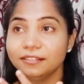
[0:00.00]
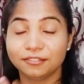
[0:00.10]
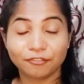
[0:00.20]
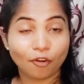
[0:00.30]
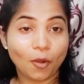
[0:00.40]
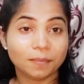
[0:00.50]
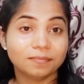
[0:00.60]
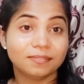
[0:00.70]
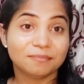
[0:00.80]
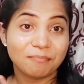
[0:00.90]
from
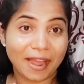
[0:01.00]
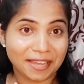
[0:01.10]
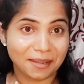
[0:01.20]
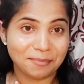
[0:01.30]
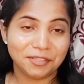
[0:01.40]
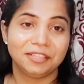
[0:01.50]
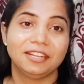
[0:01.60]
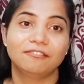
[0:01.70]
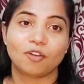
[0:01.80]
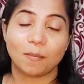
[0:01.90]
my
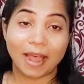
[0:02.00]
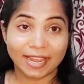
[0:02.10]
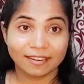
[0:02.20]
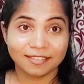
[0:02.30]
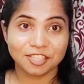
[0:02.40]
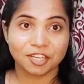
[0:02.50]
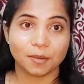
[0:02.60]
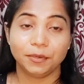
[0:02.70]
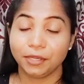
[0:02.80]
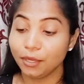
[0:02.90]
community, from high energy
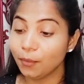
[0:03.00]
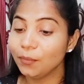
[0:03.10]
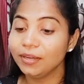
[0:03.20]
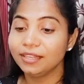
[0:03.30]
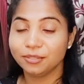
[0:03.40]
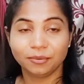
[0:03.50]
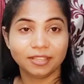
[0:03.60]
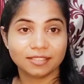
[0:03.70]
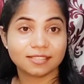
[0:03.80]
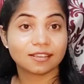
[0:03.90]
community, only during
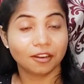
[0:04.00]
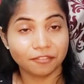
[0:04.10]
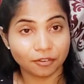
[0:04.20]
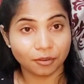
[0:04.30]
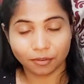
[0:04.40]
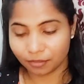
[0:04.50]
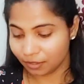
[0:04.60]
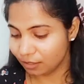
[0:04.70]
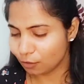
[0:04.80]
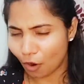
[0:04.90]
this
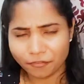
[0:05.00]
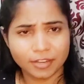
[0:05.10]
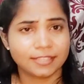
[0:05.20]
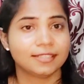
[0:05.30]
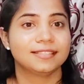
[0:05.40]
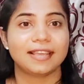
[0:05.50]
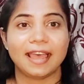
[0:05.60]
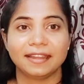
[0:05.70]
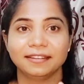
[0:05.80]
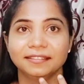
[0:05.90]
conferences
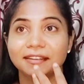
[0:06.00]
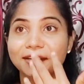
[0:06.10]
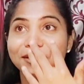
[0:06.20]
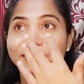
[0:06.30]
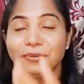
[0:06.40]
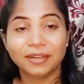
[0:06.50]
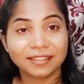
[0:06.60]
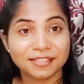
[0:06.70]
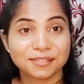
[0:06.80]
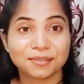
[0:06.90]
and during
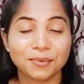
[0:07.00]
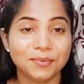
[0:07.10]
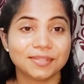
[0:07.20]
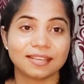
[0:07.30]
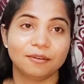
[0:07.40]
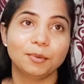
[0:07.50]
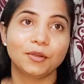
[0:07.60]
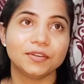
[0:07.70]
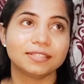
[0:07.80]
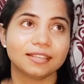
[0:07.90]
these schools,
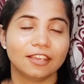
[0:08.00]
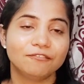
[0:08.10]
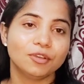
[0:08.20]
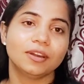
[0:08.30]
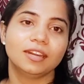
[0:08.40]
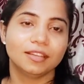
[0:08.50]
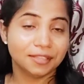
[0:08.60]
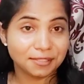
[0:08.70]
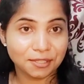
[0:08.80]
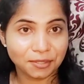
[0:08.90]
because if you're in an
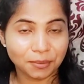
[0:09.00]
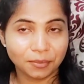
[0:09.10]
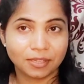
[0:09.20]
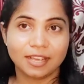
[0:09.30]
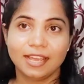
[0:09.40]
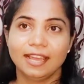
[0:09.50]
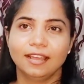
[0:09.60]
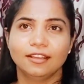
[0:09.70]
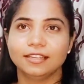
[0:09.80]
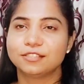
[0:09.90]
institute,
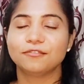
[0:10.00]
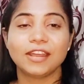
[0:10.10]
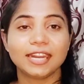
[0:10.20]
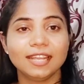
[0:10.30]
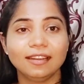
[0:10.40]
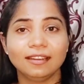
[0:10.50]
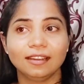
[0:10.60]
it's very